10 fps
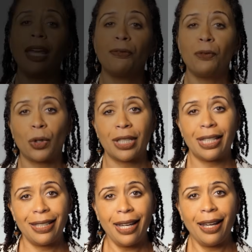and for
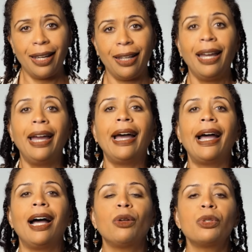today,
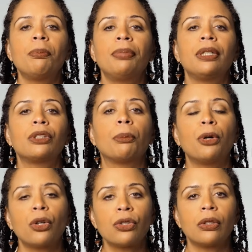how to build a
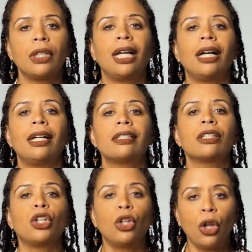
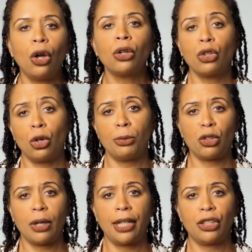personalized long-term
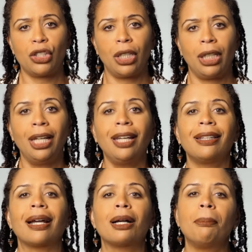strategy
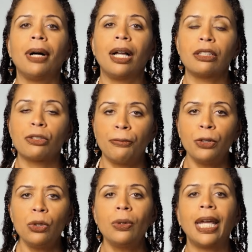that combines
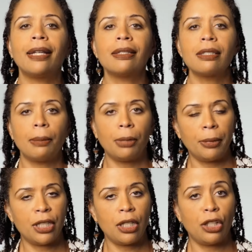food and
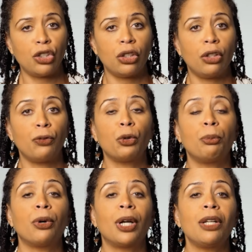supplementation for
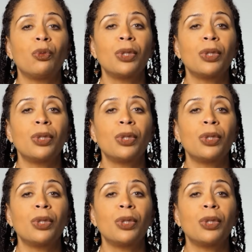brain